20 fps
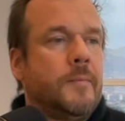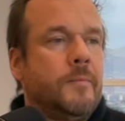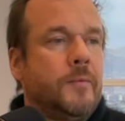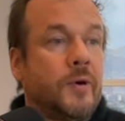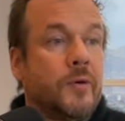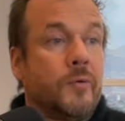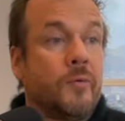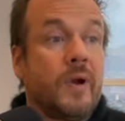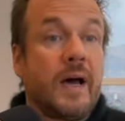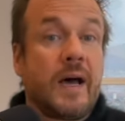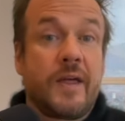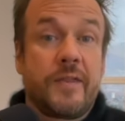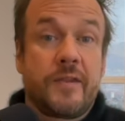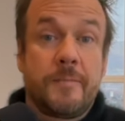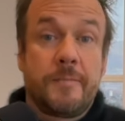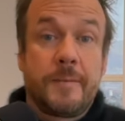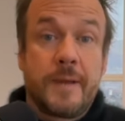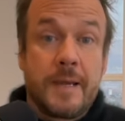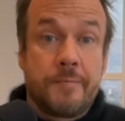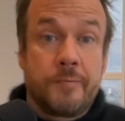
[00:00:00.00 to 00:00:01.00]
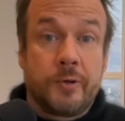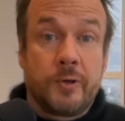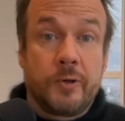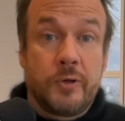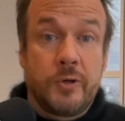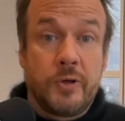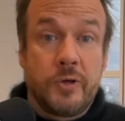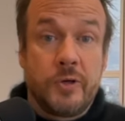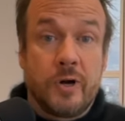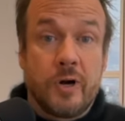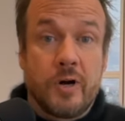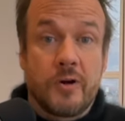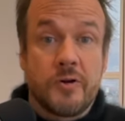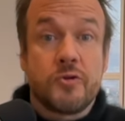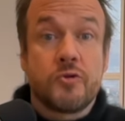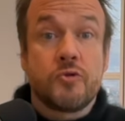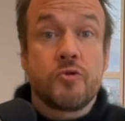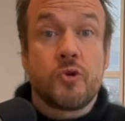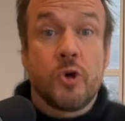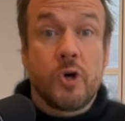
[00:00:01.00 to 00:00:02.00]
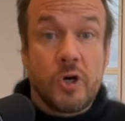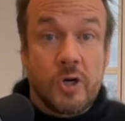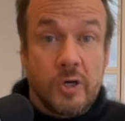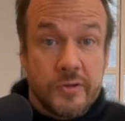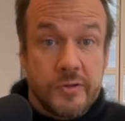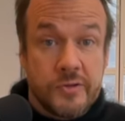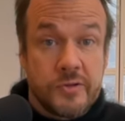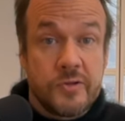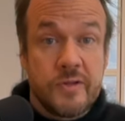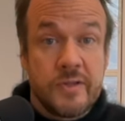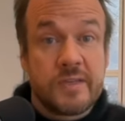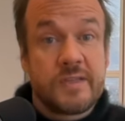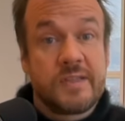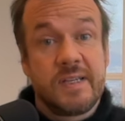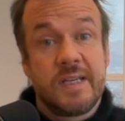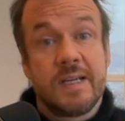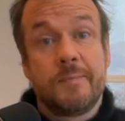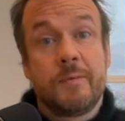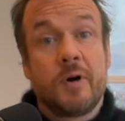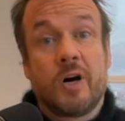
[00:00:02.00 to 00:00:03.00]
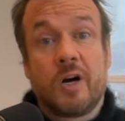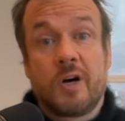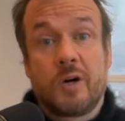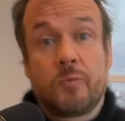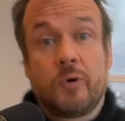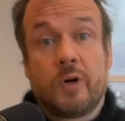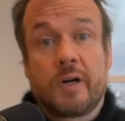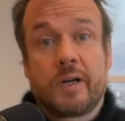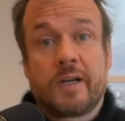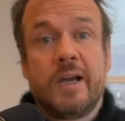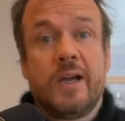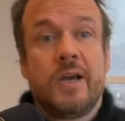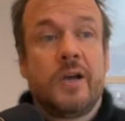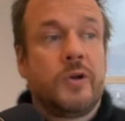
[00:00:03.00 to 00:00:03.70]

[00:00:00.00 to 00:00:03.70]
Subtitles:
but rather people who are drawn to the same artwork,